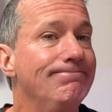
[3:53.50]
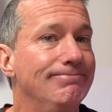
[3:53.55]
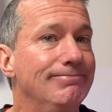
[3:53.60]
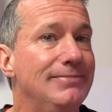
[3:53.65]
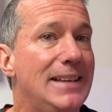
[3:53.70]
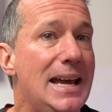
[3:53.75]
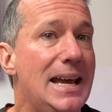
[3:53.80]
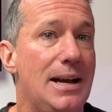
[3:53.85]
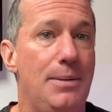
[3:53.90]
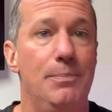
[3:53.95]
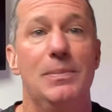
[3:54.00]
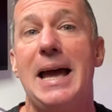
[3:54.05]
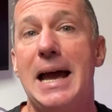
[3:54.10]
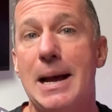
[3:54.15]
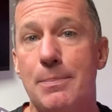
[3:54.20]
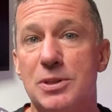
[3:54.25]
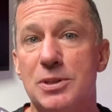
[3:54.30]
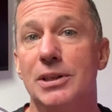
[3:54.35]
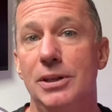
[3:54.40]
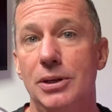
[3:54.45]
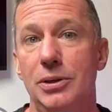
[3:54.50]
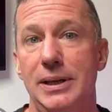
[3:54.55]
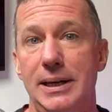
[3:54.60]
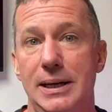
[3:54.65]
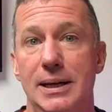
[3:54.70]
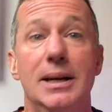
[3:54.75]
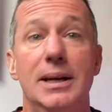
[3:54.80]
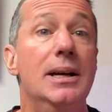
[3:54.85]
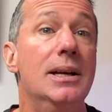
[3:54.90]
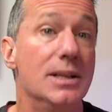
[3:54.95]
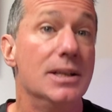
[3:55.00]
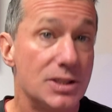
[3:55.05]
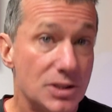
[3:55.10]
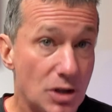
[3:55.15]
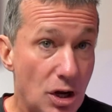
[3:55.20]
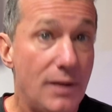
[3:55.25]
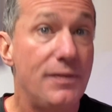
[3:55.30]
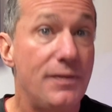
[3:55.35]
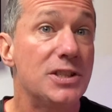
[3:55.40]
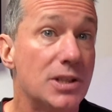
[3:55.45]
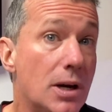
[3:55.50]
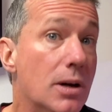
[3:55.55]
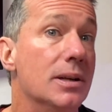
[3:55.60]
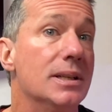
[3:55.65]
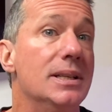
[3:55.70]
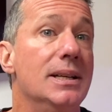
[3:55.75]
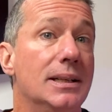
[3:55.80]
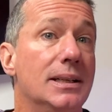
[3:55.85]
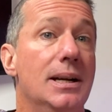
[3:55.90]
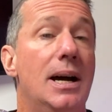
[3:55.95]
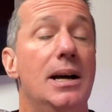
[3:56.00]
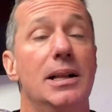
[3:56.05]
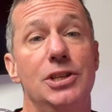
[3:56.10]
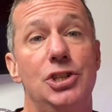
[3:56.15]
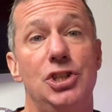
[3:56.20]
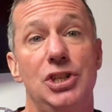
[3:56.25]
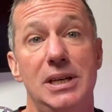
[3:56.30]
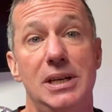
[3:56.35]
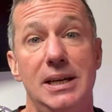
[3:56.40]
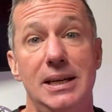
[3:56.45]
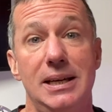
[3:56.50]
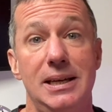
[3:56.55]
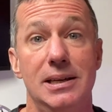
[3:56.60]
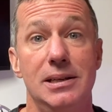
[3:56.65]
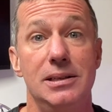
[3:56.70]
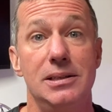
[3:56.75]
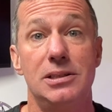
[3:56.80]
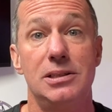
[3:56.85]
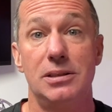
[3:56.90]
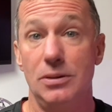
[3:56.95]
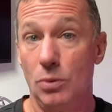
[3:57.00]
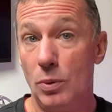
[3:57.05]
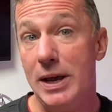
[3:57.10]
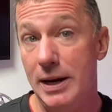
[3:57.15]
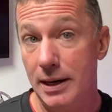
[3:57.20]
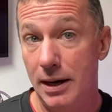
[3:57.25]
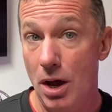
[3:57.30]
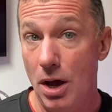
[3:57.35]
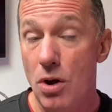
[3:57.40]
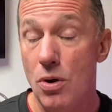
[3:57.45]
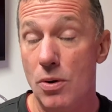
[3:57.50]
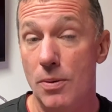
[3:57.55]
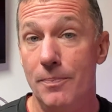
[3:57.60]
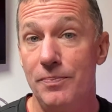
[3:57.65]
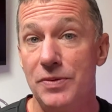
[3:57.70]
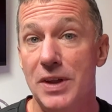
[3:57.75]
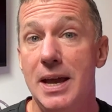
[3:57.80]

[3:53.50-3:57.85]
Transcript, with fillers: Yeah, absolutely. Soft start technology is the way to go.